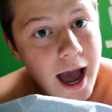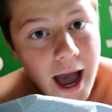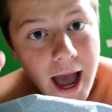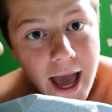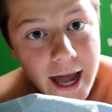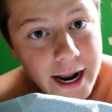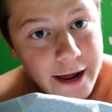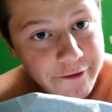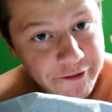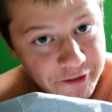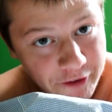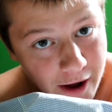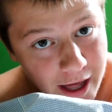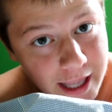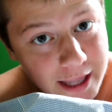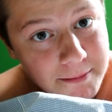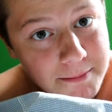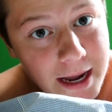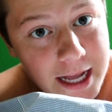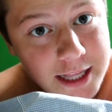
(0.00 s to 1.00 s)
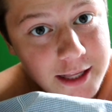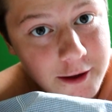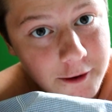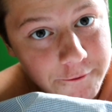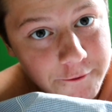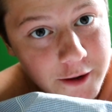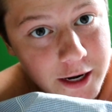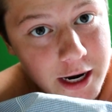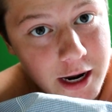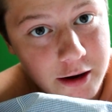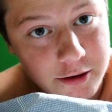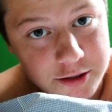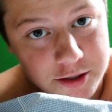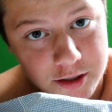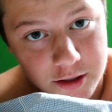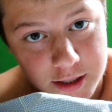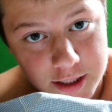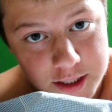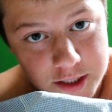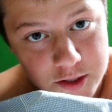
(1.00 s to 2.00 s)
And I finally made the video,
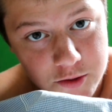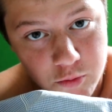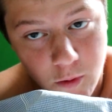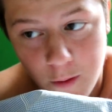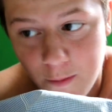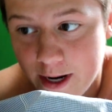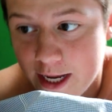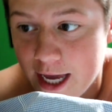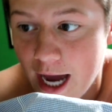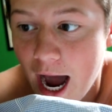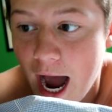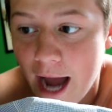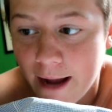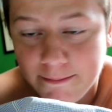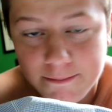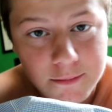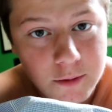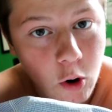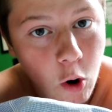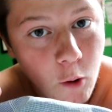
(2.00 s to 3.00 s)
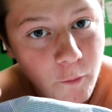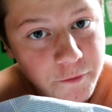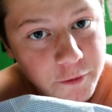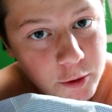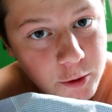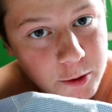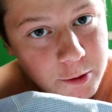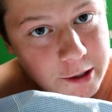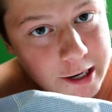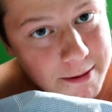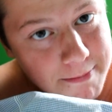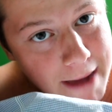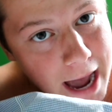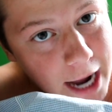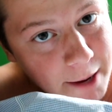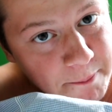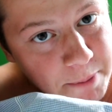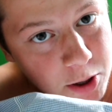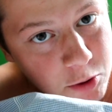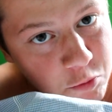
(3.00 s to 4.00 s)
so this is what we got. Hopefully we win a
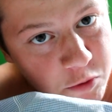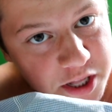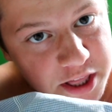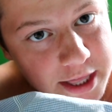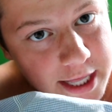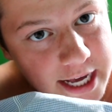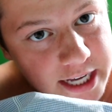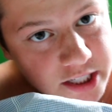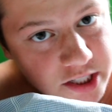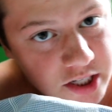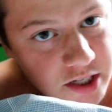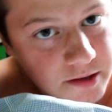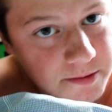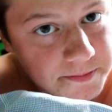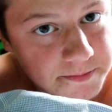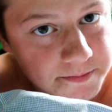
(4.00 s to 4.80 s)
MacBook with this.